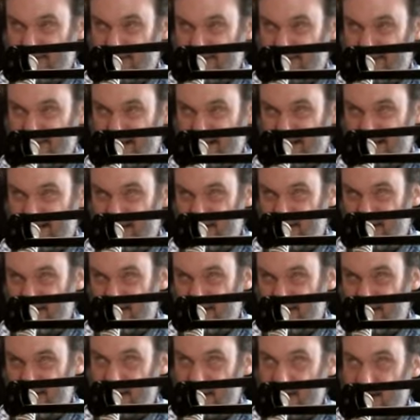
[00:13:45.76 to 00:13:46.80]
besides hearing it.
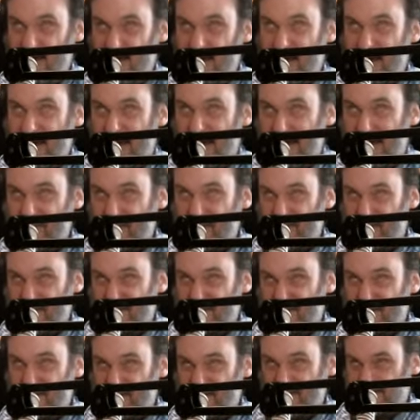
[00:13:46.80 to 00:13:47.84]
I would
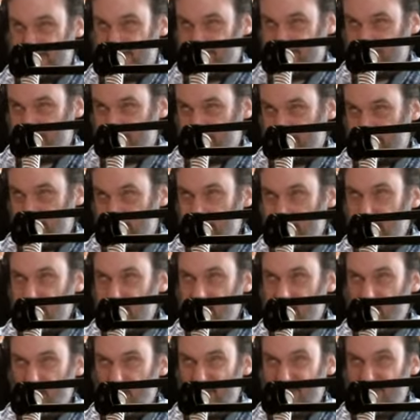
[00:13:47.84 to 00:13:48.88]
sit
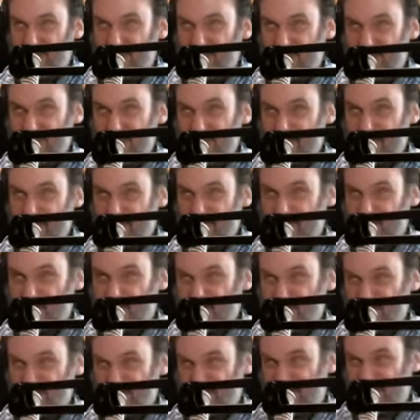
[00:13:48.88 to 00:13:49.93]
with very little
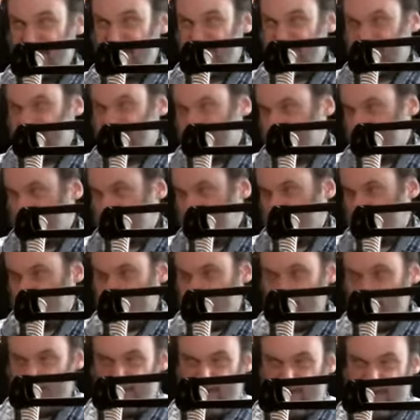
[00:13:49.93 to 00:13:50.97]
stuff
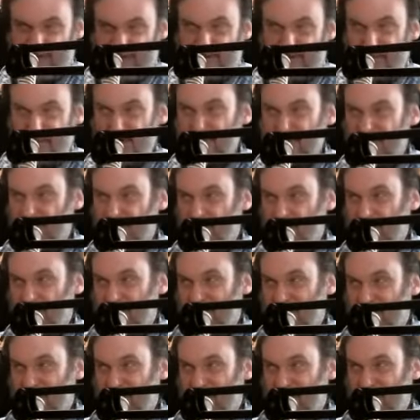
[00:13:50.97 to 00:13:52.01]
as far as the music we're
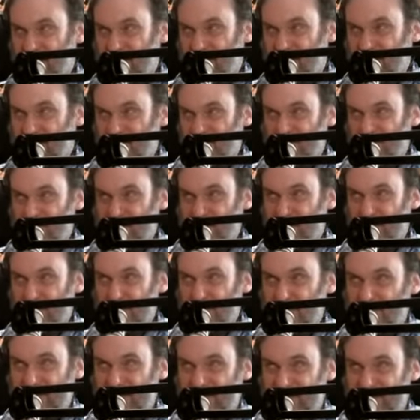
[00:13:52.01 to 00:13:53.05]
playing turned up
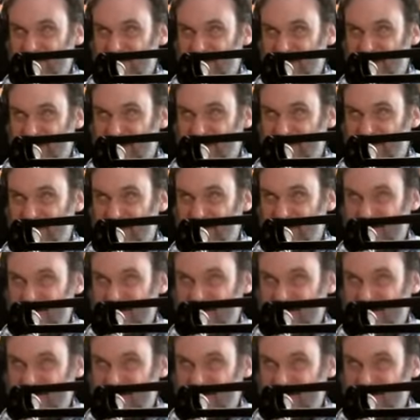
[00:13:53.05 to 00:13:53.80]
because I could not